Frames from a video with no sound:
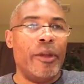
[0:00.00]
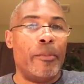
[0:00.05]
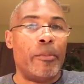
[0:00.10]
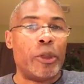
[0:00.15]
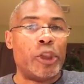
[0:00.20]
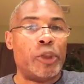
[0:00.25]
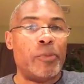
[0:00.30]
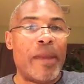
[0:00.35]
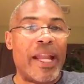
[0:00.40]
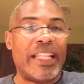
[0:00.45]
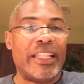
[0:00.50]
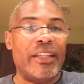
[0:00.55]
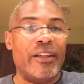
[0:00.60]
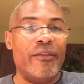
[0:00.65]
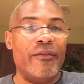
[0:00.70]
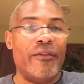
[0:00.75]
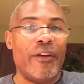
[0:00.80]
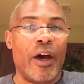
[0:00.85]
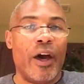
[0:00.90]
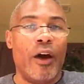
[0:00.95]

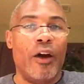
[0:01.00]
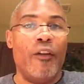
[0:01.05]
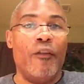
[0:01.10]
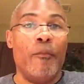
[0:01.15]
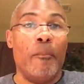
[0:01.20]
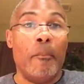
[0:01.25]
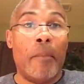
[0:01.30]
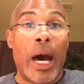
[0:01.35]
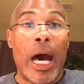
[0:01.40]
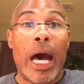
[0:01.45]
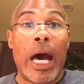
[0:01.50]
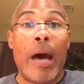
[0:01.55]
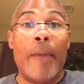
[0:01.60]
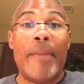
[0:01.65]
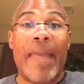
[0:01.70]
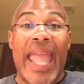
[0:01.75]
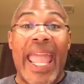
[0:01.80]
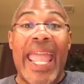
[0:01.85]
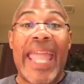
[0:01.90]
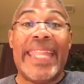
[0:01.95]
perspective of mom
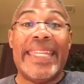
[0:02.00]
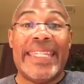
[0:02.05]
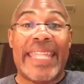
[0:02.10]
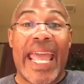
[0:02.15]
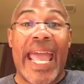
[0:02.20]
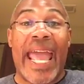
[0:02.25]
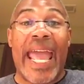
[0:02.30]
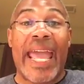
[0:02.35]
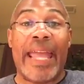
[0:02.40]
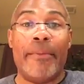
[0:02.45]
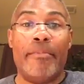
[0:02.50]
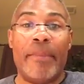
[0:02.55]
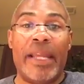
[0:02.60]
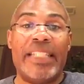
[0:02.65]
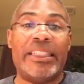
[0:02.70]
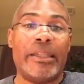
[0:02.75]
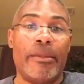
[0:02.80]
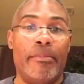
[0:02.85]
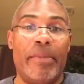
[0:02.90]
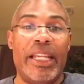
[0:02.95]
and dad
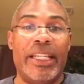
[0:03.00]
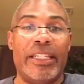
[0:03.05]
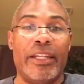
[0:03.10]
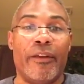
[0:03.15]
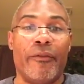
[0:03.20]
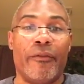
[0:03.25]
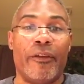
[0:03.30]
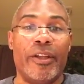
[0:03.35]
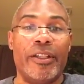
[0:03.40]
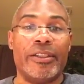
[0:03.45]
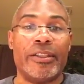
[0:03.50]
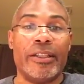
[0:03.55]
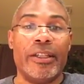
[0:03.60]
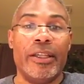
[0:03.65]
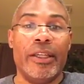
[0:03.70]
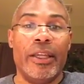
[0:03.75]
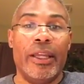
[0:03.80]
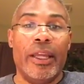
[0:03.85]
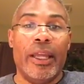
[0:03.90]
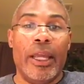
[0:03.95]
makes a big difference,
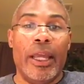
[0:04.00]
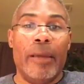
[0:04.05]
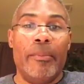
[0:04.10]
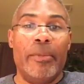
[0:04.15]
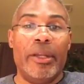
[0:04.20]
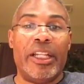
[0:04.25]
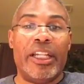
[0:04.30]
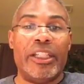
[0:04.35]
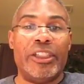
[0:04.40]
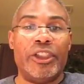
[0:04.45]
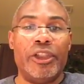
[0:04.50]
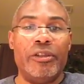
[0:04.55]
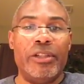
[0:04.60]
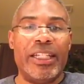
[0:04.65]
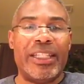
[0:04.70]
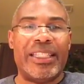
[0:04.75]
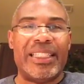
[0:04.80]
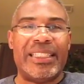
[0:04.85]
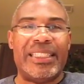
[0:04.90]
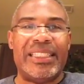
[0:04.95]
because you
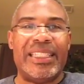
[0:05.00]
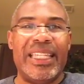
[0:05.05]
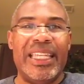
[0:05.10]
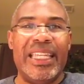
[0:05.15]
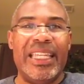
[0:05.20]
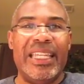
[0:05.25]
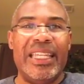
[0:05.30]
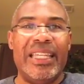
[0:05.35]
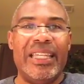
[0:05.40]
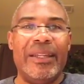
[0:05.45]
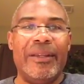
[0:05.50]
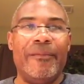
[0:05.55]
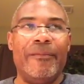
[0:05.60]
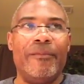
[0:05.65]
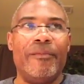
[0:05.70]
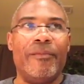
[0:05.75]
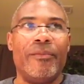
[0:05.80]
get to see